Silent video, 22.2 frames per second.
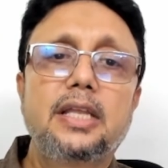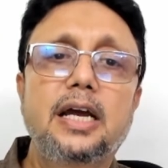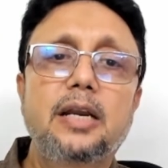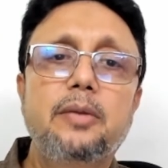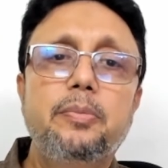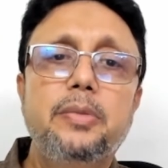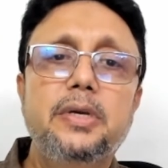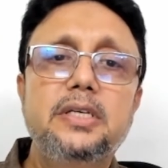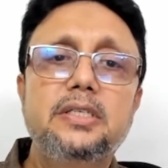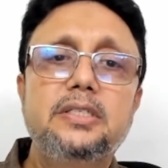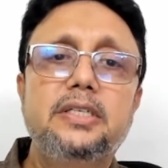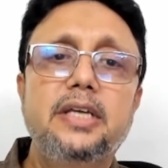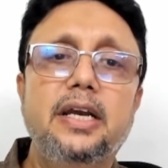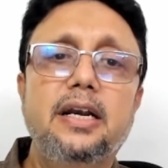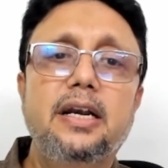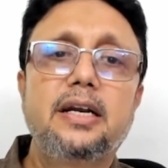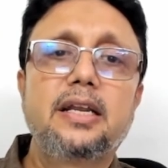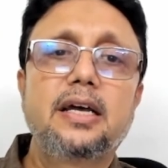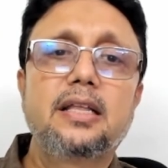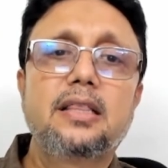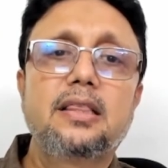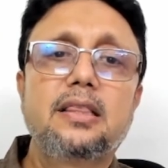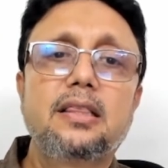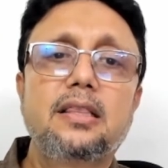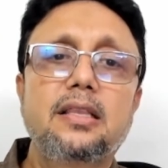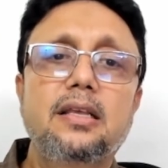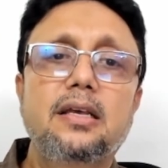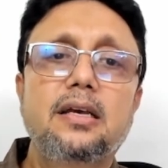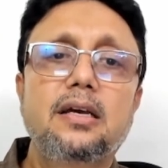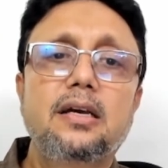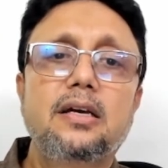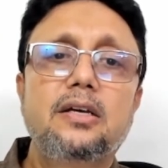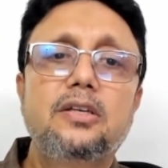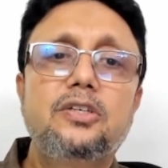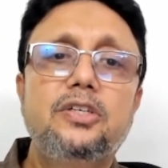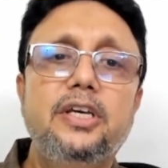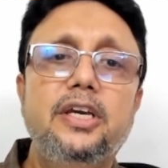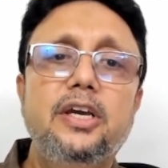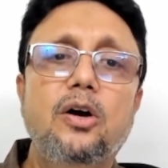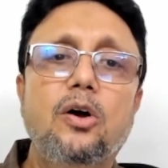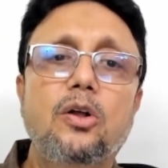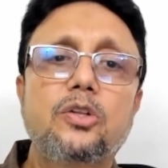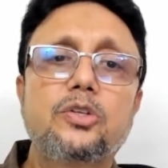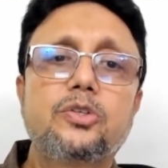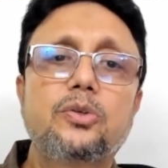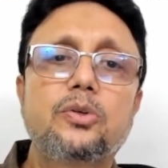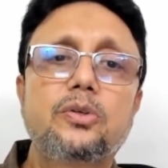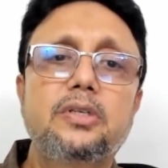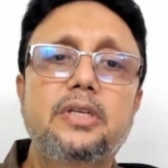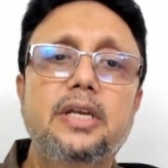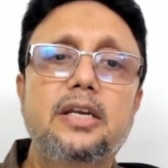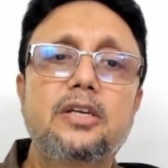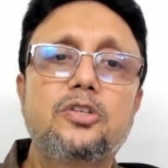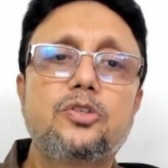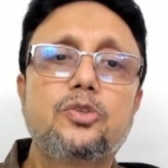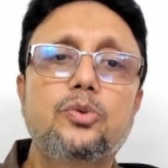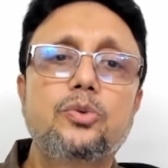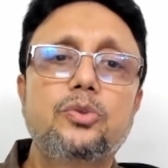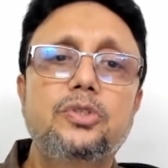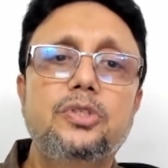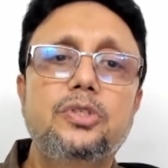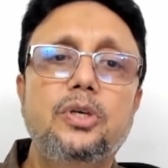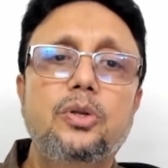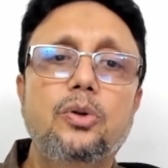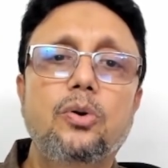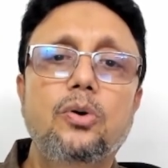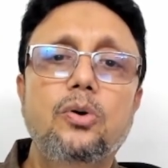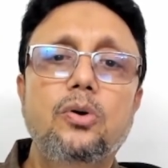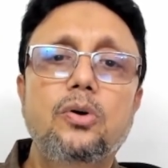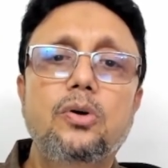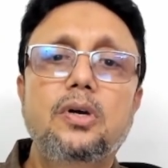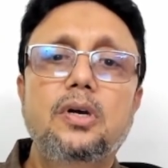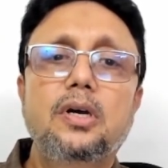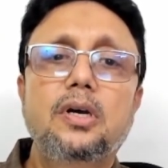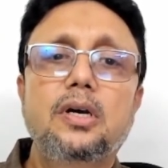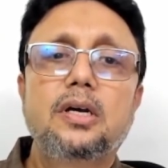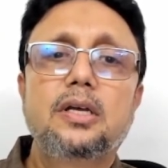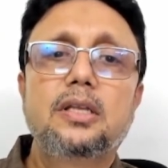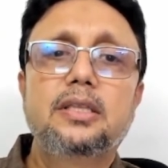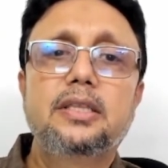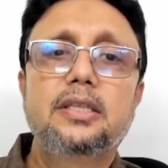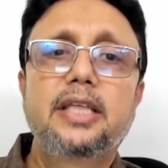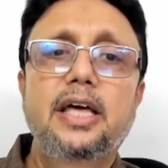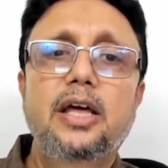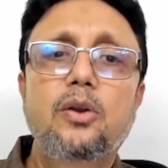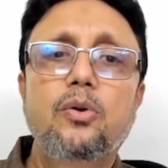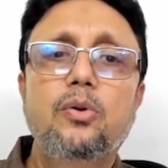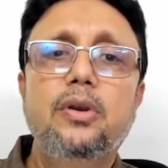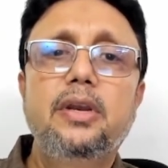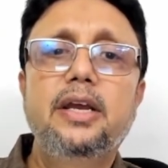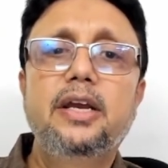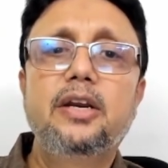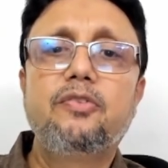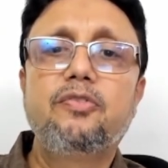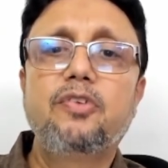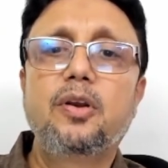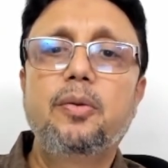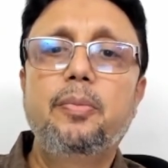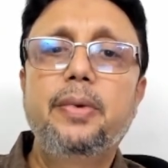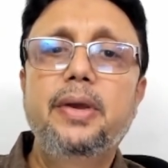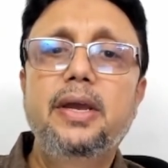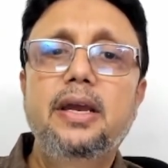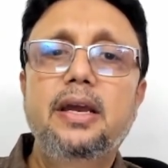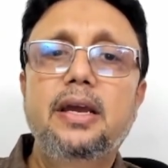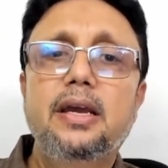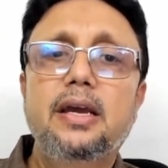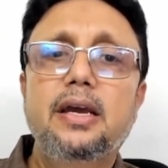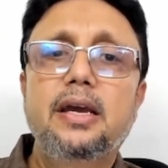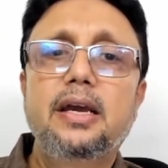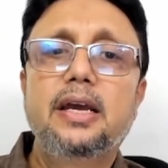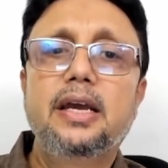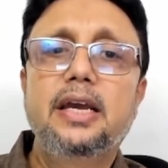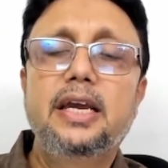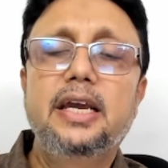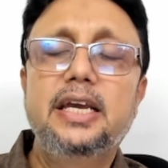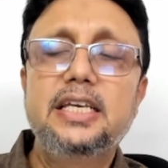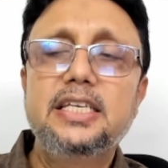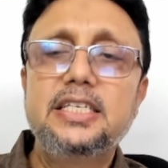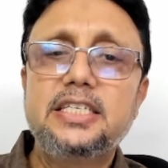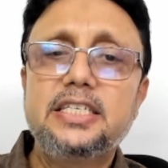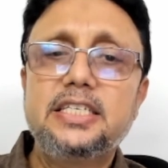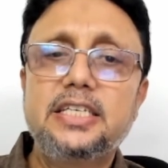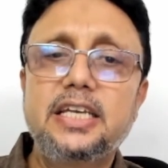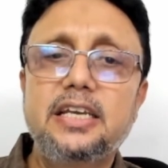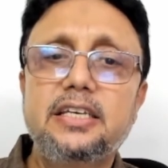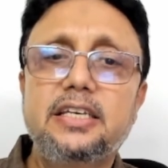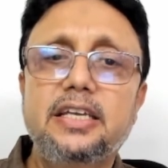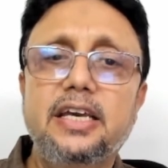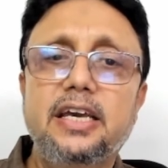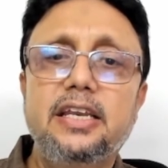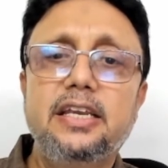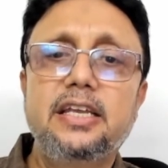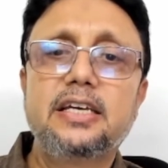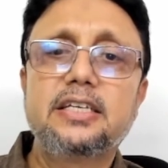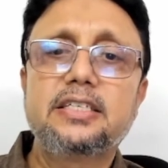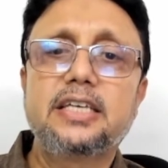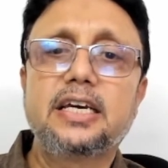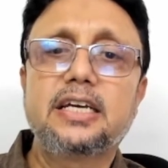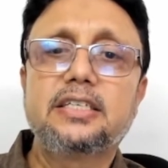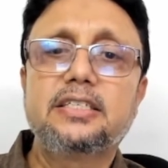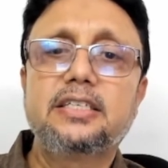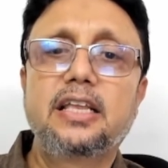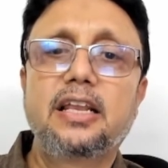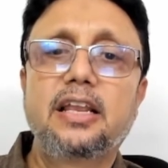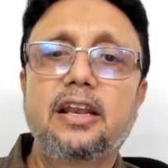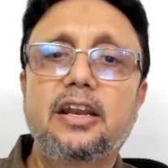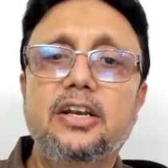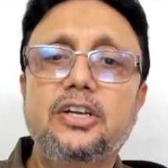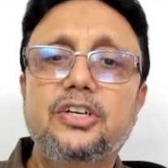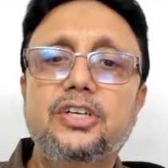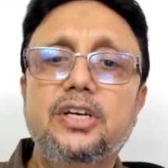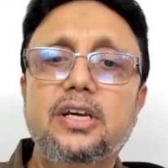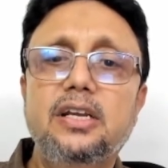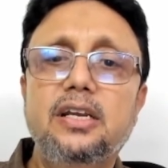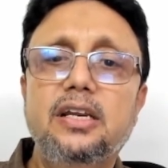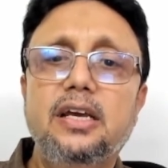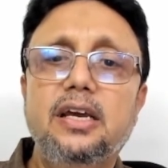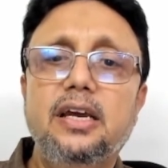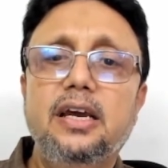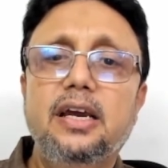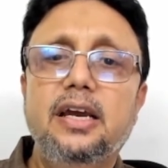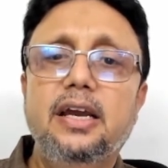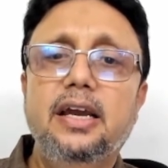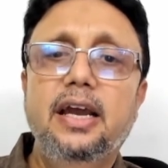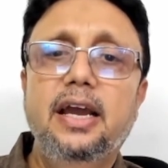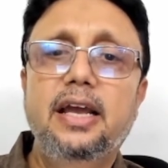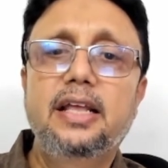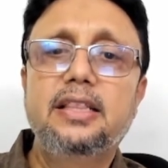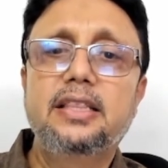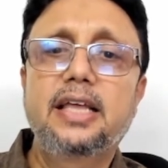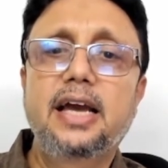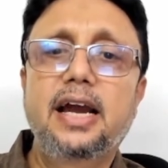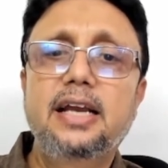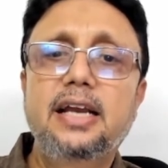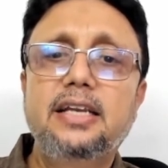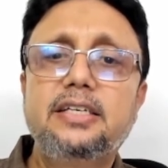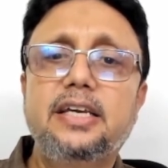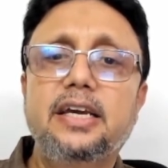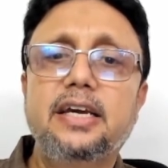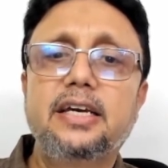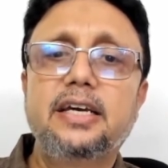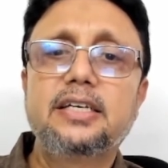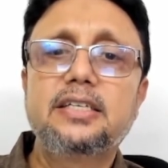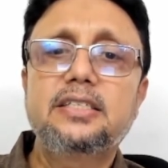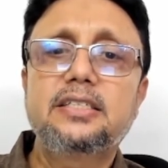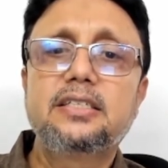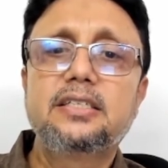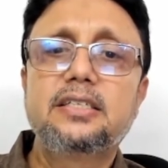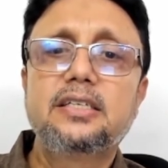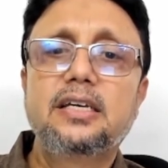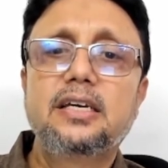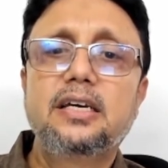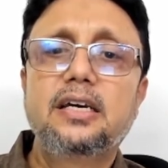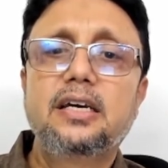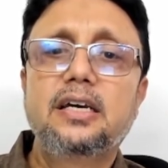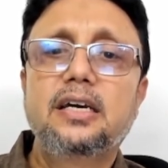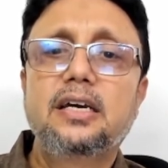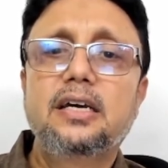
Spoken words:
that means delta t also tends to 0, then only it will be instantaneous acceleration. In that case,